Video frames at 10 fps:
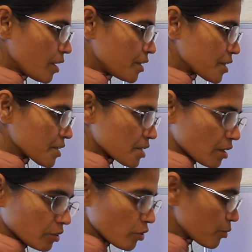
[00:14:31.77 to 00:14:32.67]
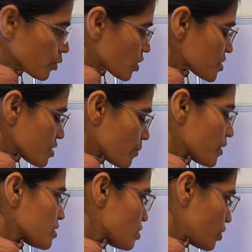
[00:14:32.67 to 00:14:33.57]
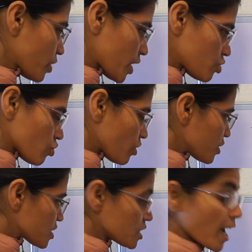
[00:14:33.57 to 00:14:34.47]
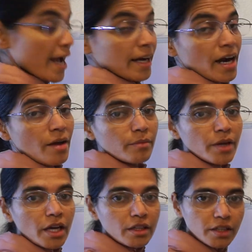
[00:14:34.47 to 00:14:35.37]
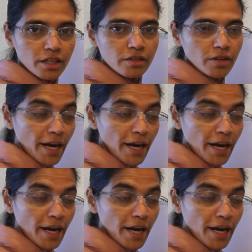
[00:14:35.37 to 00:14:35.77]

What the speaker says: digital notebook or something, so you can draw this diagram and then